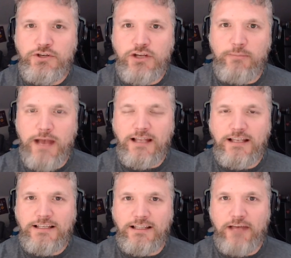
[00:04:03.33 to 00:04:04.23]
pushing him
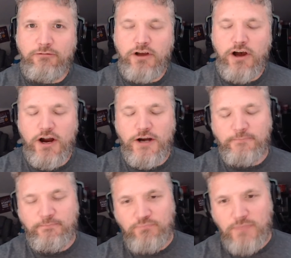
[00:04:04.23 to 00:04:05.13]
out to left
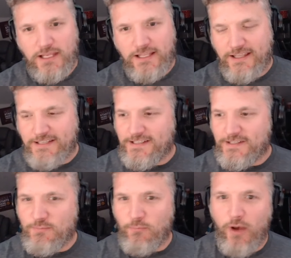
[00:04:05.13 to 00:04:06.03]
guard? This
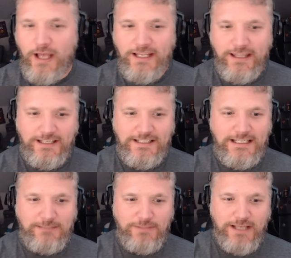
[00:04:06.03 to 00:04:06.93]
is what the
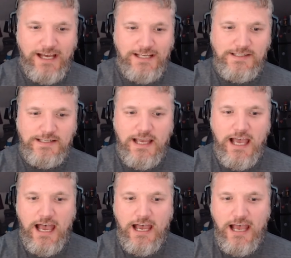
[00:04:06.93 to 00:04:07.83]
team does.
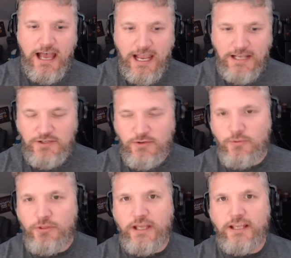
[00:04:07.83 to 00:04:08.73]
I
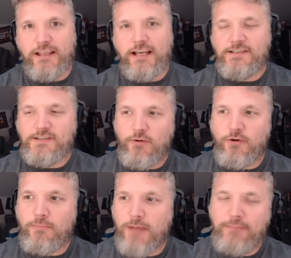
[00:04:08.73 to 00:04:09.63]
do think that
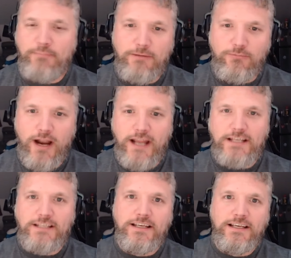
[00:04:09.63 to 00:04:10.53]
Stoner might be
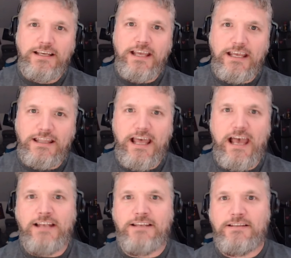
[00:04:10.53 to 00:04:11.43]
right in
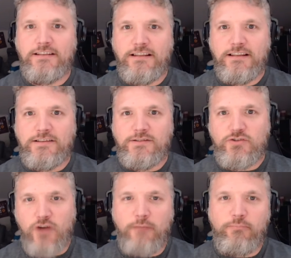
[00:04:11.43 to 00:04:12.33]
that
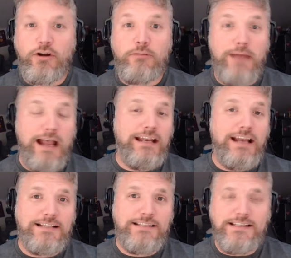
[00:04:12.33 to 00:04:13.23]
Stromberg might
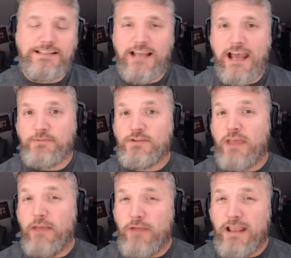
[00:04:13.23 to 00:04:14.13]
not see snaps.
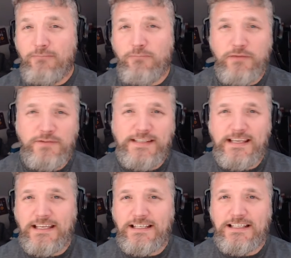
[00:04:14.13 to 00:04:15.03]
That we've
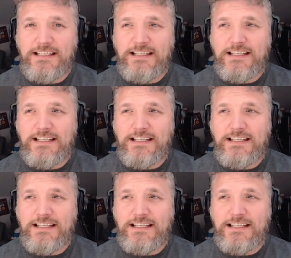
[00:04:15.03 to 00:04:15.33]
seen